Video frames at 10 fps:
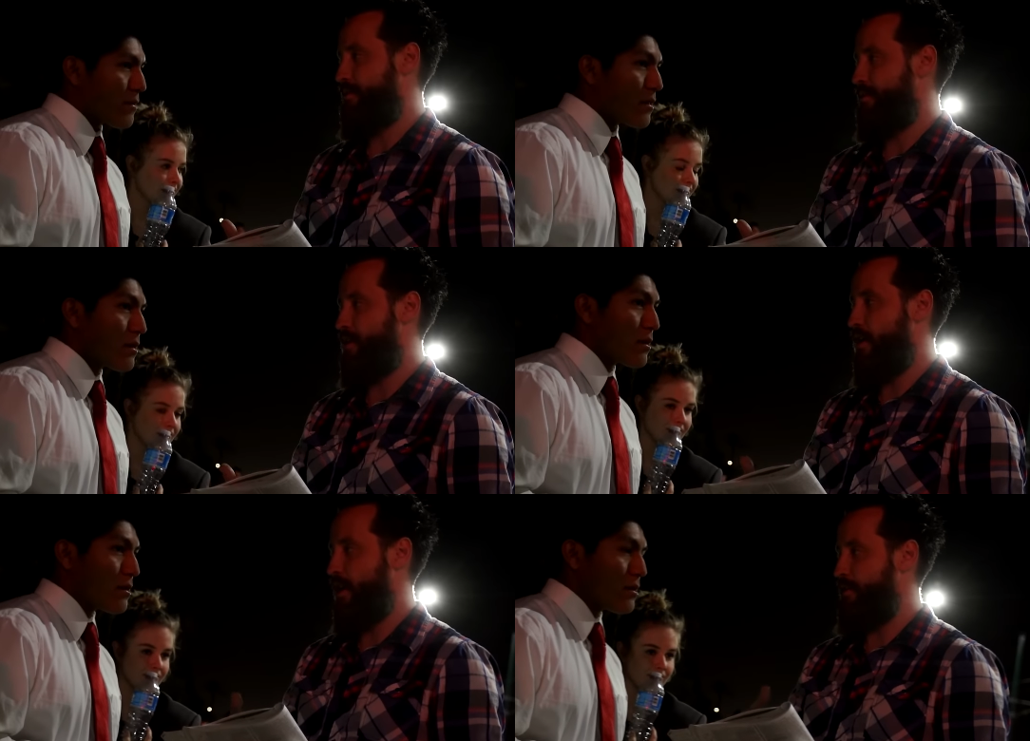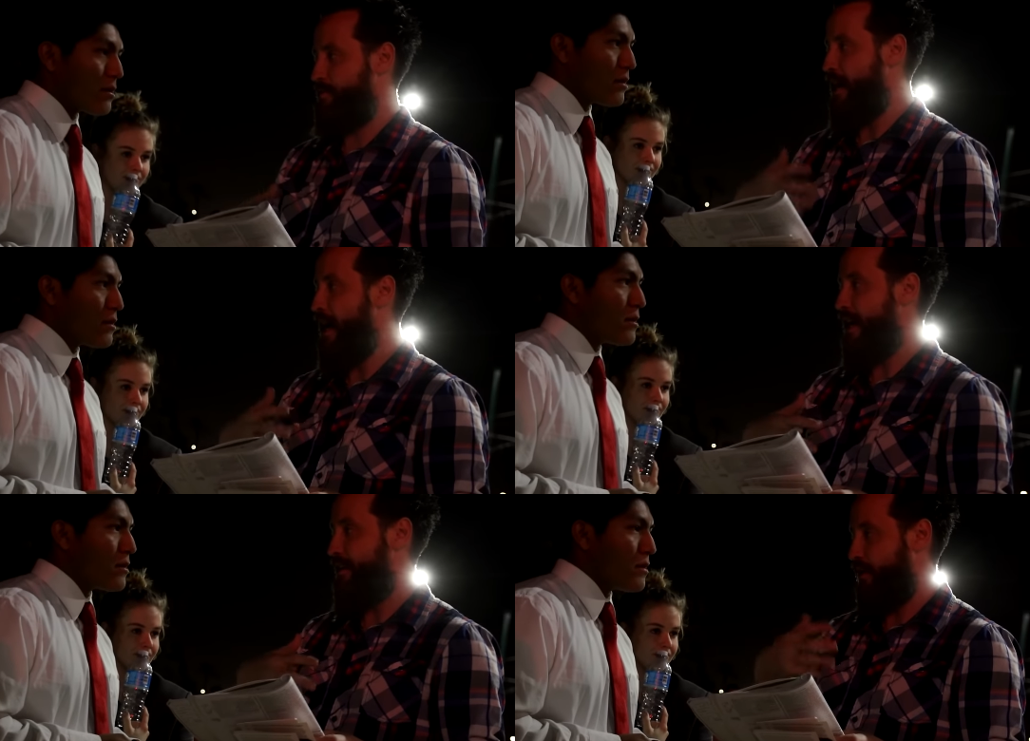Speaker 1: So it was
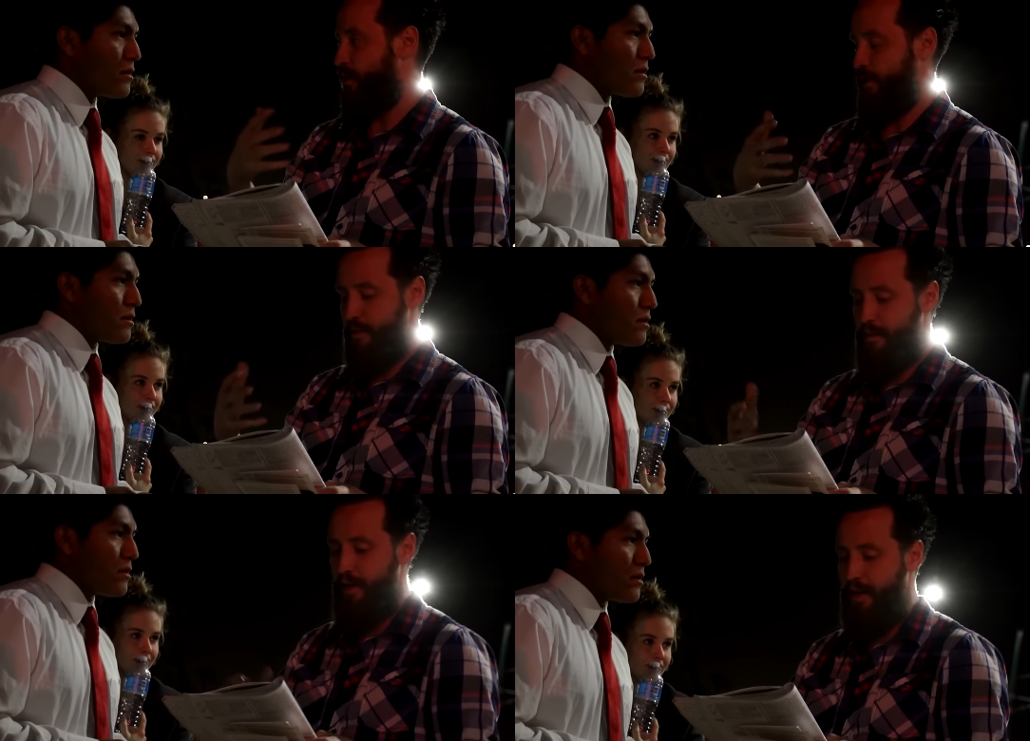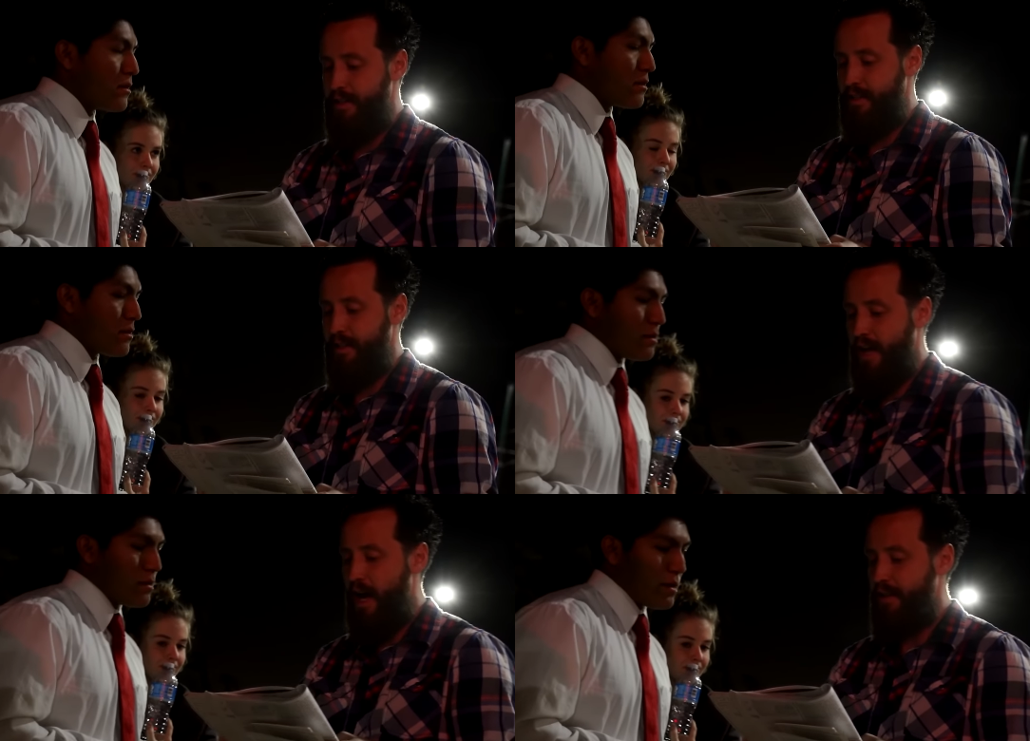by the Holy Spirit,
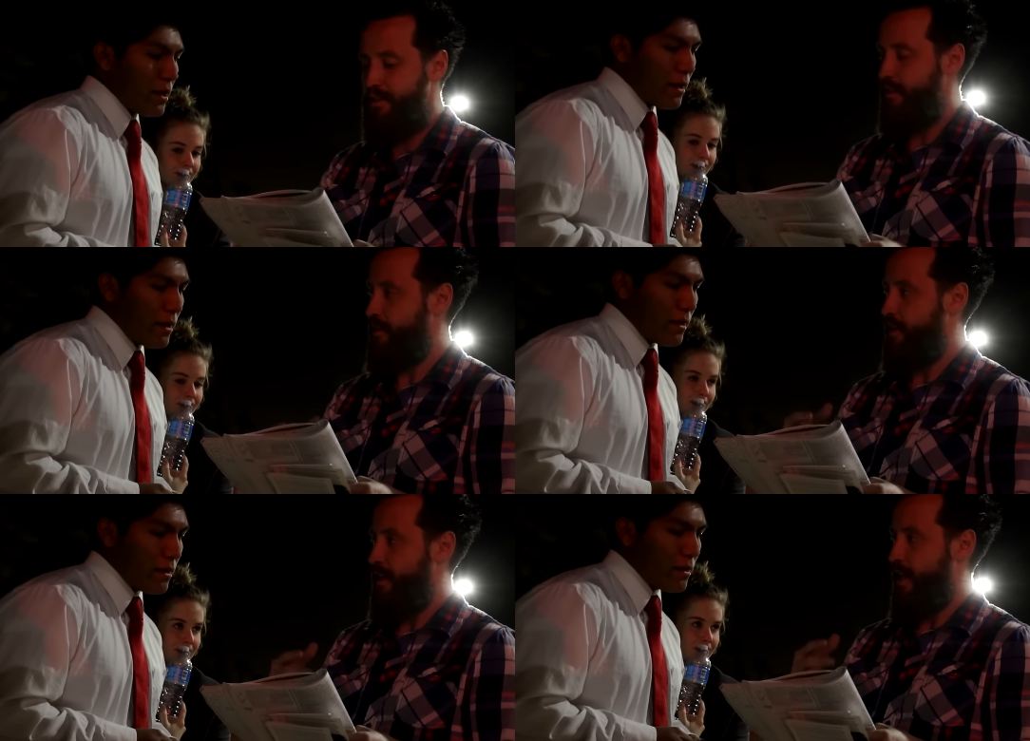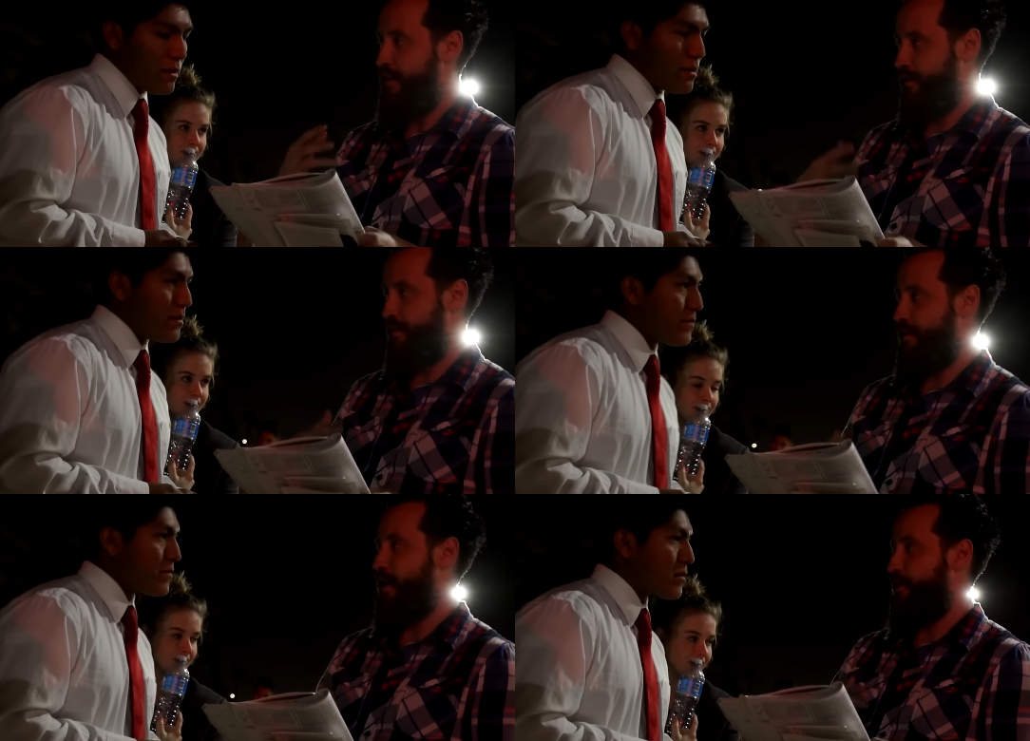not Heavenly
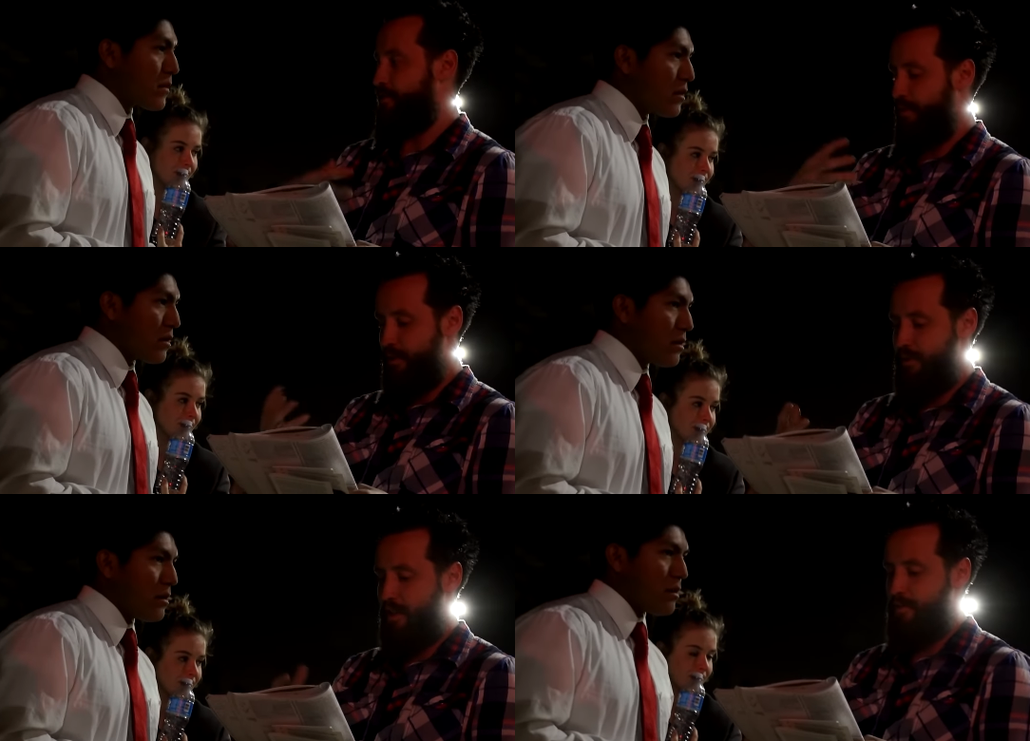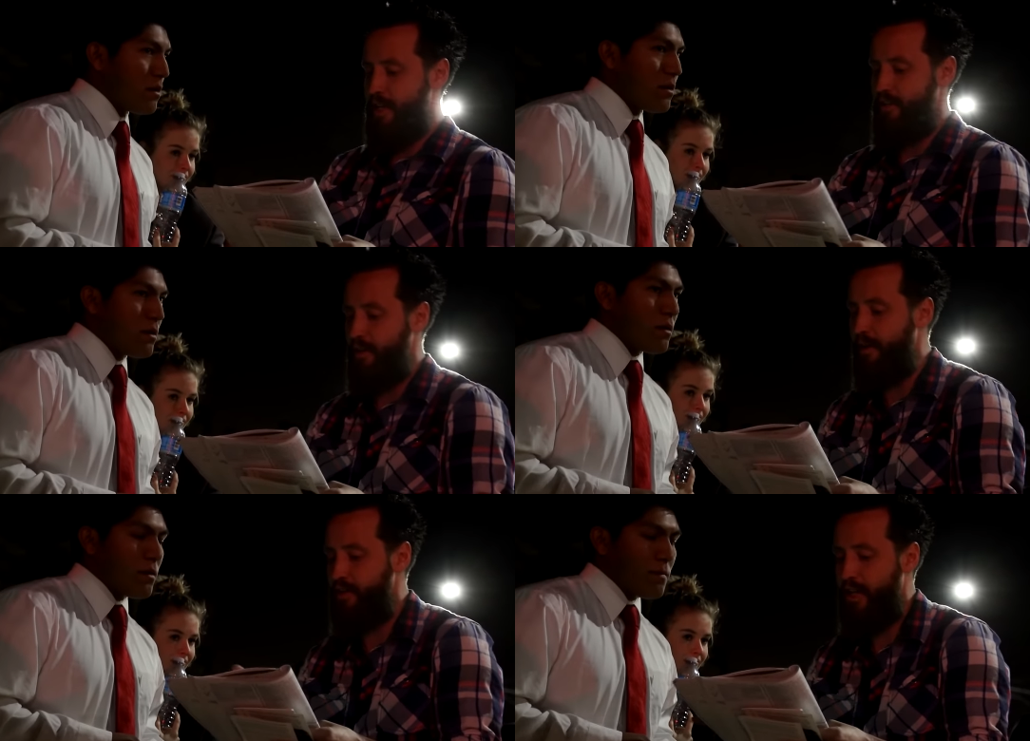Father producing him sexually.
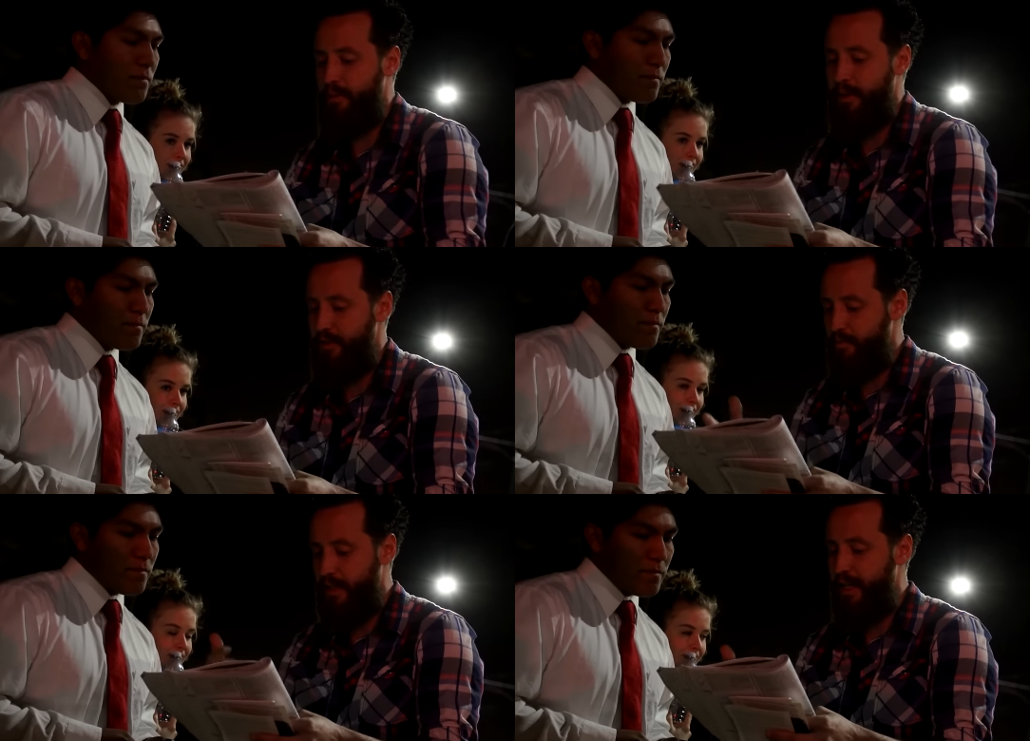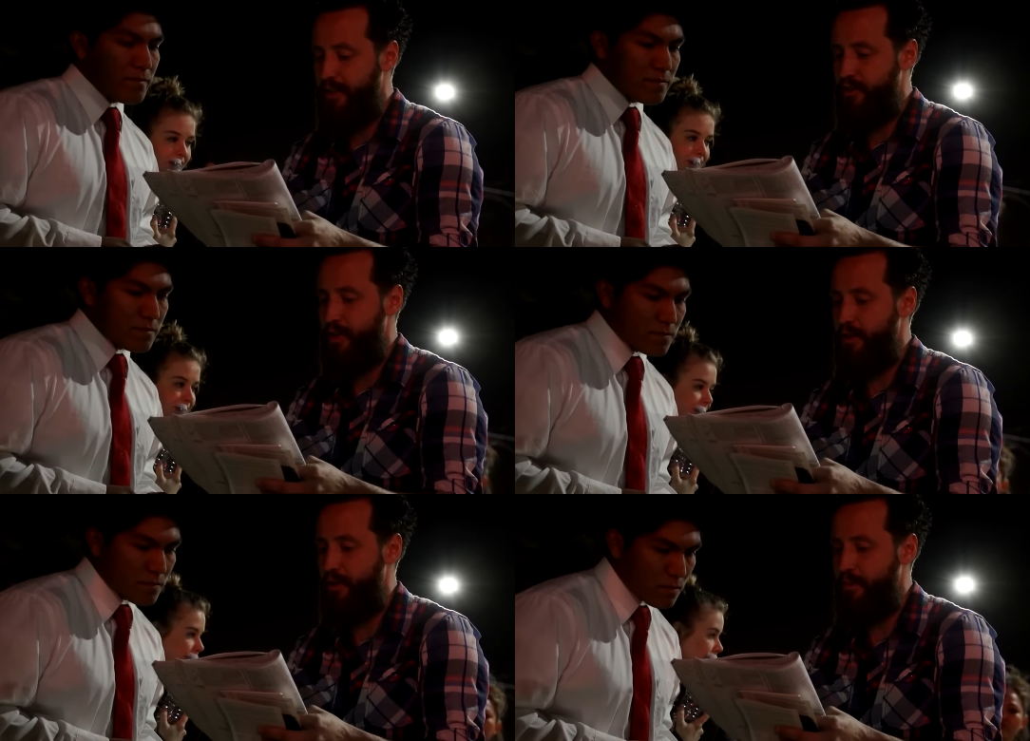Here's another one. Just plenty to
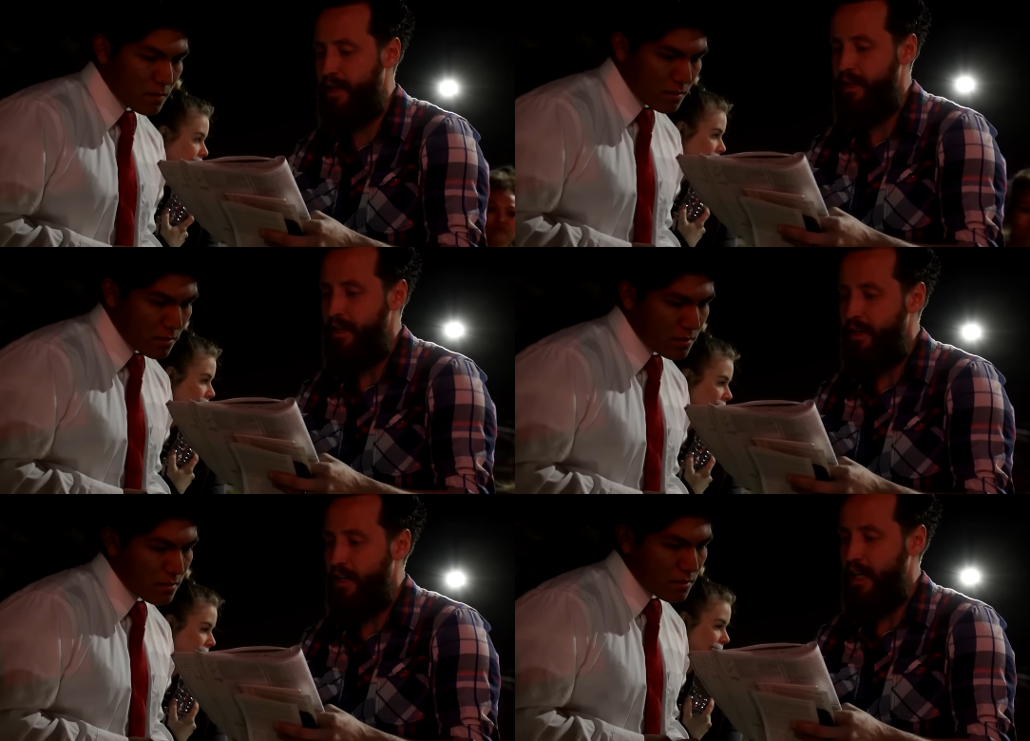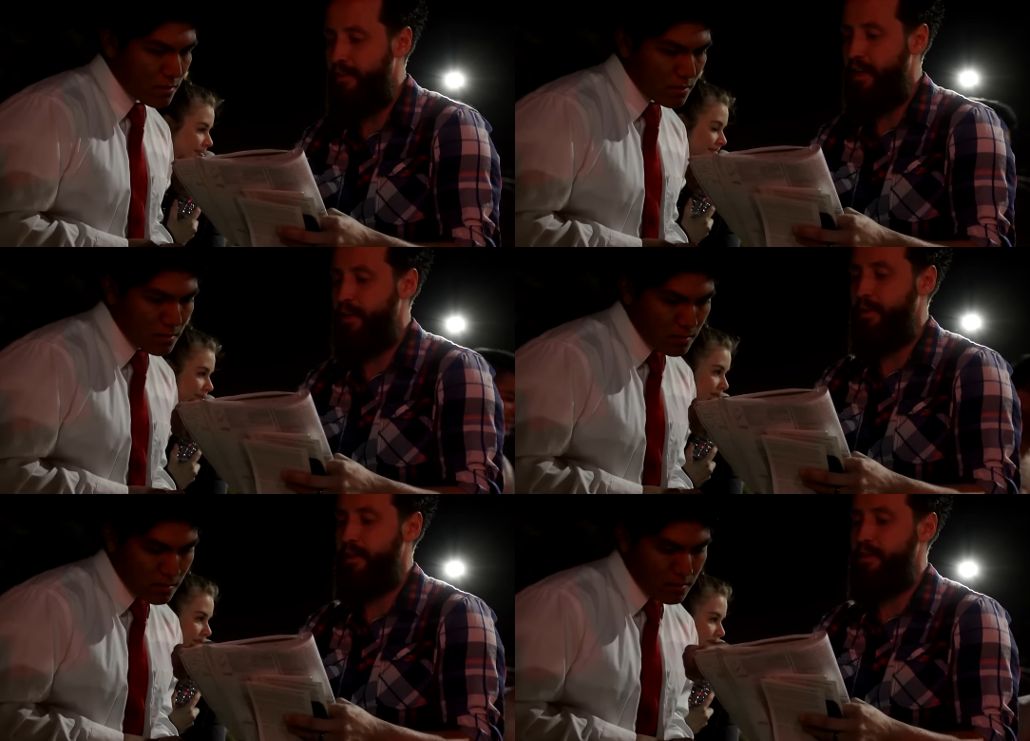show you, but I'll give you another one.